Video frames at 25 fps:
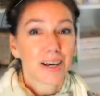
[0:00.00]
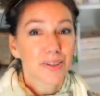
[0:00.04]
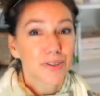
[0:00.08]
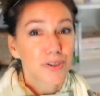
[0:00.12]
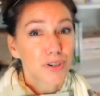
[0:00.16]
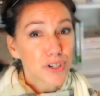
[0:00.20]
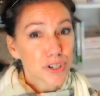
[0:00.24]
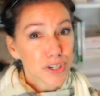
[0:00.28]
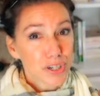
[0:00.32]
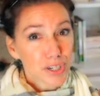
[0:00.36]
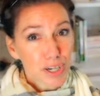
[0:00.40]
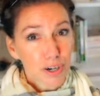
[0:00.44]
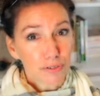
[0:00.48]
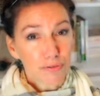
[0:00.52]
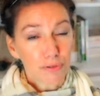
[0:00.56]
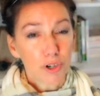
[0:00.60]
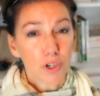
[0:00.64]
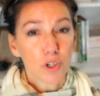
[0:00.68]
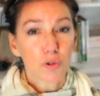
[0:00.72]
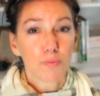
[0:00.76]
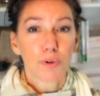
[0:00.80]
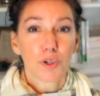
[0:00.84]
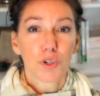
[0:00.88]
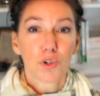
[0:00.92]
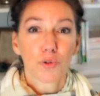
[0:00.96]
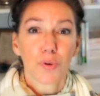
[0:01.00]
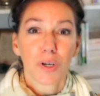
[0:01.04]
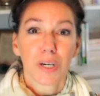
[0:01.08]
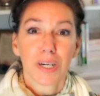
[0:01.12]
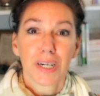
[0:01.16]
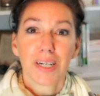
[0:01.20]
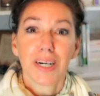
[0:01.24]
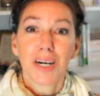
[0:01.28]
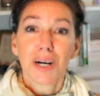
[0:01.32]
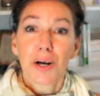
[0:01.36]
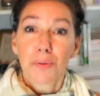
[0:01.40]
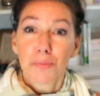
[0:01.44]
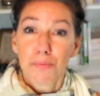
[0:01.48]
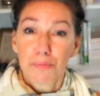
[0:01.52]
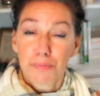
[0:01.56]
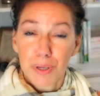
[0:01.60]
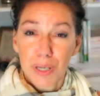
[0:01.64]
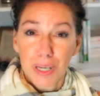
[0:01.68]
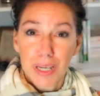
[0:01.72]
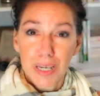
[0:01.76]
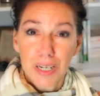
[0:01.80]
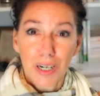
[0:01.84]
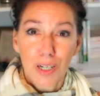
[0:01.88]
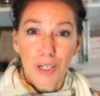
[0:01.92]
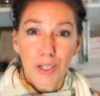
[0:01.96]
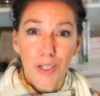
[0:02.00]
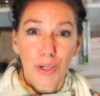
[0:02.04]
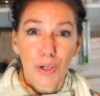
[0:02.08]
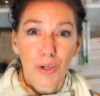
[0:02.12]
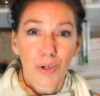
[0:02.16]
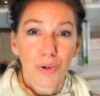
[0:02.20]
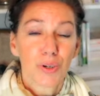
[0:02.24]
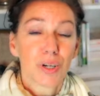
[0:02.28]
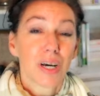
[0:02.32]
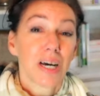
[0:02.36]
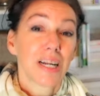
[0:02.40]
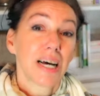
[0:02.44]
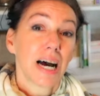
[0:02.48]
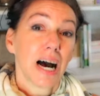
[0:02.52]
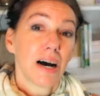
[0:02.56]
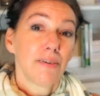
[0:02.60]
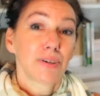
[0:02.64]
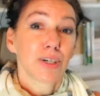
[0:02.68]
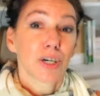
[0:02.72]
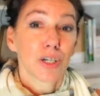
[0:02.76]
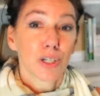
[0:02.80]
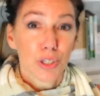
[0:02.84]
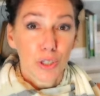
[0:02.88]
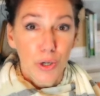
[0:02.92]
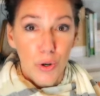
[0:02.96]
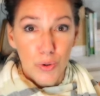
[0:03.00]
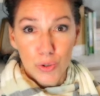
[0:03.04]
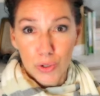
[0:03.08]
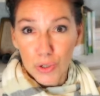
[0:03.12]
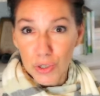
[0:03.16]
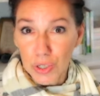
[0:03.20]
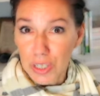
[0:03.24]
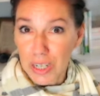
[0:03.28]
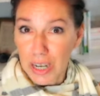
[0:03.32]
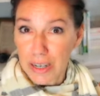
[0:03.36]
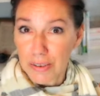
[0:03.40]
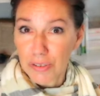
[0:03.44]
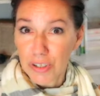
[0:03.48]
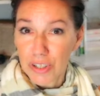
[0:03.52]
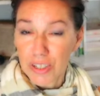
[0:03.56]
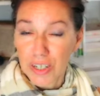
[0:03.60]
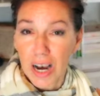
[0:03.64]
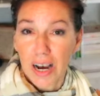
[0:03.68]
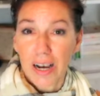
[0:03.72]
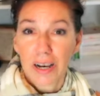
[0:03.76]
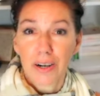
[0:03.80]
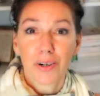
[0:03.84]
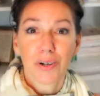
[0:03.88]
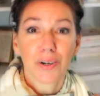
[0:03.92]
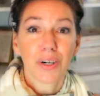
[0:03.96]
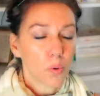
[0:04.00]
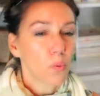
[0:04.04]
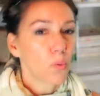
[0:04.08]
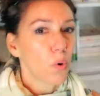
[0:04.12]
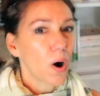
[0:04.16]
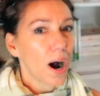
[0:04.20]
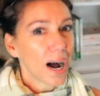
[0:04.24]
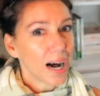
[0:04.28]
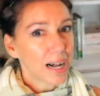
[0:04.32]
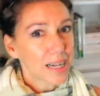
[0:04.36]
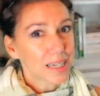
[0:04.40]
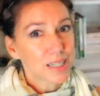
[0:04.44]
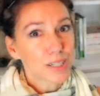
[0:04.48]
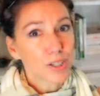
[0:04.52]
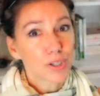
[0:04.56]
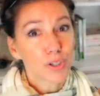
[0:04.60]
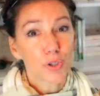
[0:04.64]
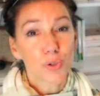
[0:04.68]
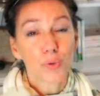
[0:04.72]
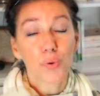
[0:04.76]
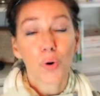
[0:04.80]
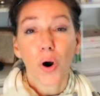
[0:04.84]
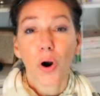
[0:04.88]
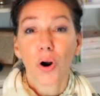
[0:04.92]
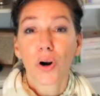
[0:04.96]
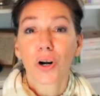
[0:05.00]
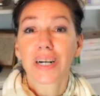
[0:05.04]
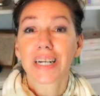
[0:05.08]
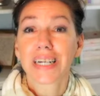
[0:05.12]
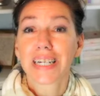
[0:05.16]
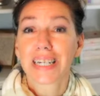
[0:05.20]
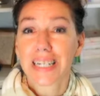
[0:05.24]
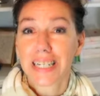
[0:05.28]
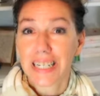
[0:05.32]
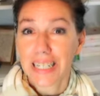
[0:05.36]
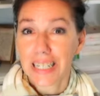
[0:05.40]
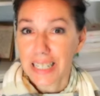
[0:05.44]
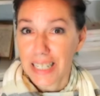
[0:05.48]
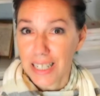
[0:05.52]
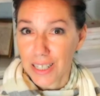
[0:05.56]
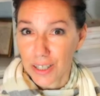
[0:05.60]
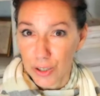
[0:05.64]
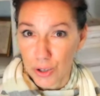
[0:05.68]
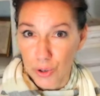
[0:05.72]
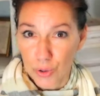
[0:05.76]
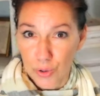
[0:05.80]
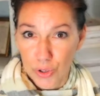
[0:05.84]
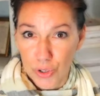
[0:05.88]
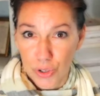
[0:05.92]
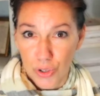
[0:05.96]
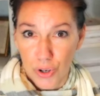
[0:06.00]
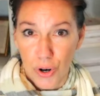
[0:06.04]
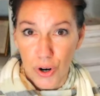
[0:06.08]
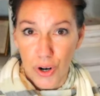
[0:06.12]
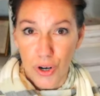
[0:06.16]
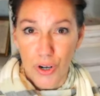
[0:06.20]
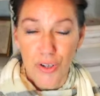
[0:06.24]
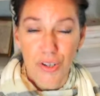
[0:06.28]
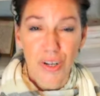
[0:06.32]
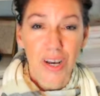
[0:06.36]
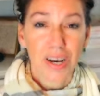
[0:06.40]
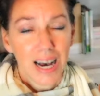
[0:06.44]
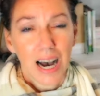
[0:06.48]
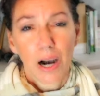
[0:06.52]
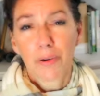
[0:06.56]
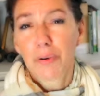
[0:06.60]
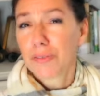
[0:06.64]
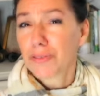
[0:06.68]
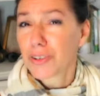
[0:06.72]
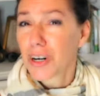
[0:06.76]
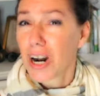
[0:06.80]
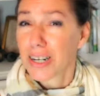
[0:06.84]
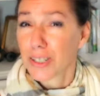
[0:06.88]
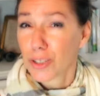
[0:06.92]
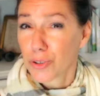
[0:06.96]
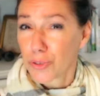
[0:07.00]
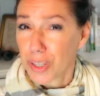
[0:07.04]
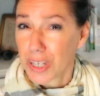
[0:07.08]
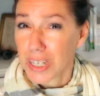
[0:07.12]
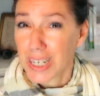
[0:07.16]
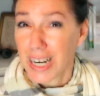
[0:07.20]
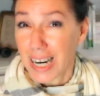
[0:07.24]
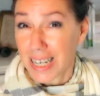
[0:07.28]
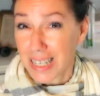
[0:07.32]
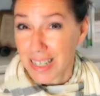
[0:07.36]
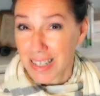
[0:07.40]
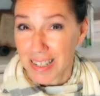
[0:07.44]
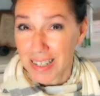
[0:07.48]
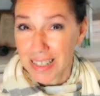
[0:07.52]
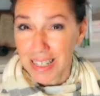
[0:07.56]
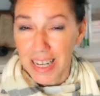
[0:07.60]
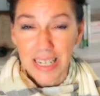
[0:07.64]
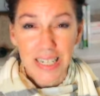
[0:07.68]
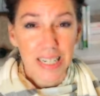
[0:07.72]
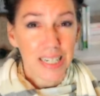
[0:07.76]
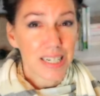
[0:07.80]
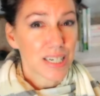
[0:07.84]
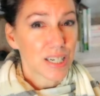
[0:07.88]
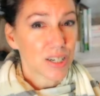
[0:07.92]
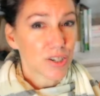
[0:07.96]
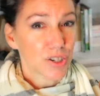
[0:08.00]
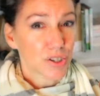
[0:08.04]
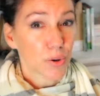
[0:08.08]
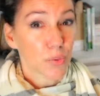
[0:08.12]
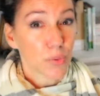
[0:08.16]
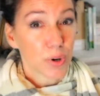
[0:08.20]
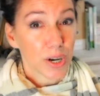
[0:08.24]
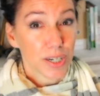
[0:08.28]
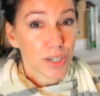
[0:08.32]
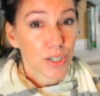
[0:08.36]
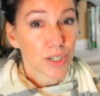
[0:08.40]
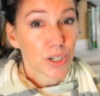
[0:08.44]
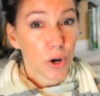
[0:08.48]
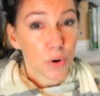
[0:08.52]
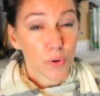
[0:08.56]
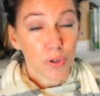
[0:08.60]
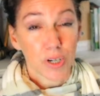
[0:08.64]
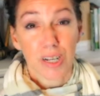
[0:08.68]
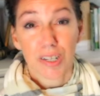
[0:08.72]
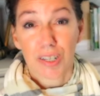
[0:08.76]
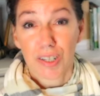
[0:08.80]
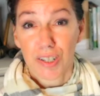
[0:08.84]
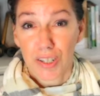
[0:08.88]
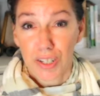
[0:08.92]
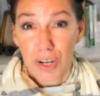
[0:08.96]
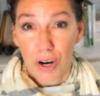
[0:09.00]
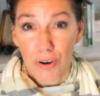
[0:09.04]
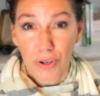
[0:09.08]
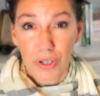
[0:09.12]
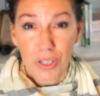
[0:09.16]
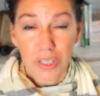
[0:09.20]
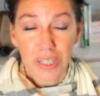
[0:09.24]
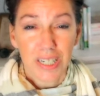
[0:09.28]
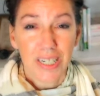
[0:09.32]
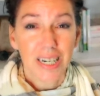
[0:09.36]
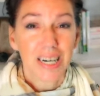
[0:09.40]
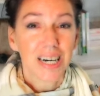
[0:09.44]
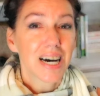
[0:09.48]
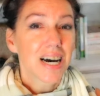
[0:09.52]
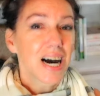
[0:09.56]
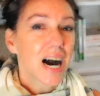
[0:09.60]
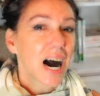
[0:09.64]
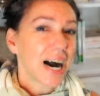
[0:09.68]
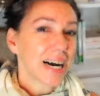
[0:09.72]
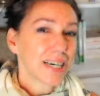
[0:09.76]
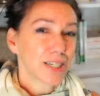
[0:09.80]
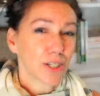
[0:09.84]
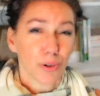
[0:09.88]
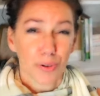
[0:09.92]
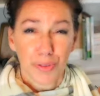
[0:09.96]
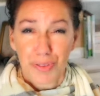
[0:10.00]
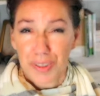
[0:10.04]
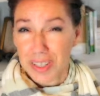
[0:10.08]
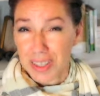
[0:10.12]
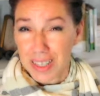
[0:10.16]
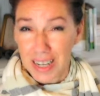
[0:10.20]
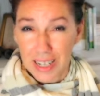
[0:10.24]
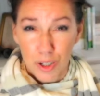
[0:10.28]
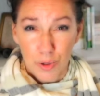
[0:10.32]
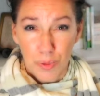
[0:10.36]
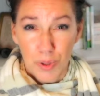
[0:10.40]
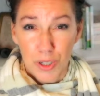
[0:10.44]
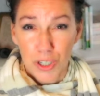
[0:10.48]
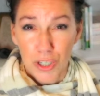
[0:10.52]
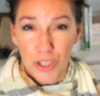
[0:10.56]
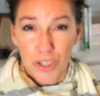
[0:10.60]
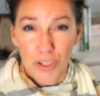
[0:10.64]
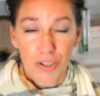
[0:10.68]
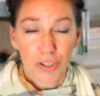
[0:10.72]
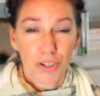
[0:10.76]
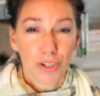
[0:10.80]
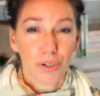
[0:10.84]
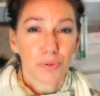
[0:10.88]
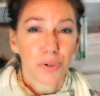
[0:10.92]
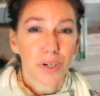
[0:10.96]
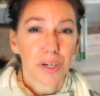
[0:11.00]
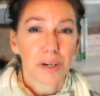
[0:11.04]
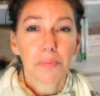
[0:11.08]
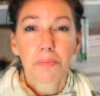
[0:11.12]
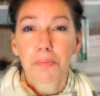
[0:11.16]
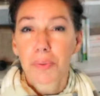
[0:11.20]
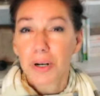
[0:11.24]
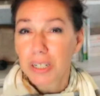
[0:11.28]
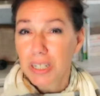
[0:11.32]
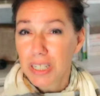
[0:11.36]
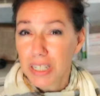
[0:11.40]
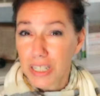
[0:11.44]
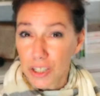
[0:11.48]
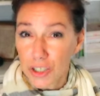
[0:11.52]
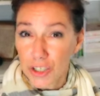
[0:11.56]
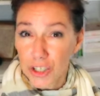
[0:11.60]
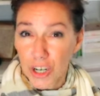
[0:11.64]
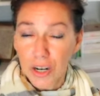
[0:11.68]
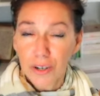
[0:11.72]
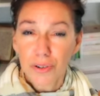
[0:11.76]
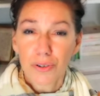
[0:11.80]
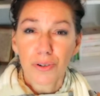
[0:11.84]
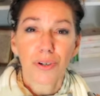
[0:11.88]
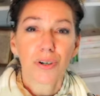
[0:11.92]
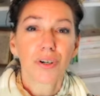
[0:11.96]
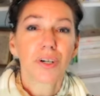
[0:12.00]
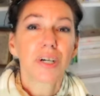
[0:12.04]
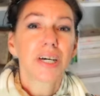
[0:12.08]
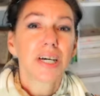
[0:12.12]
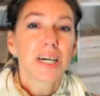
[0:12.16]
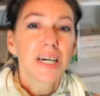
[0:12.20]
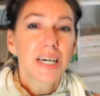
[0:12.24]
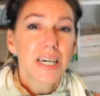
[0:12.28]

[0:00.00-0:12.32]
Now, there's a difference between being alone and having a loner lifestyle while you are healing those scars. However, I don't think isolating is the way to go necessarily. I don't think that's what she's doing, but in general,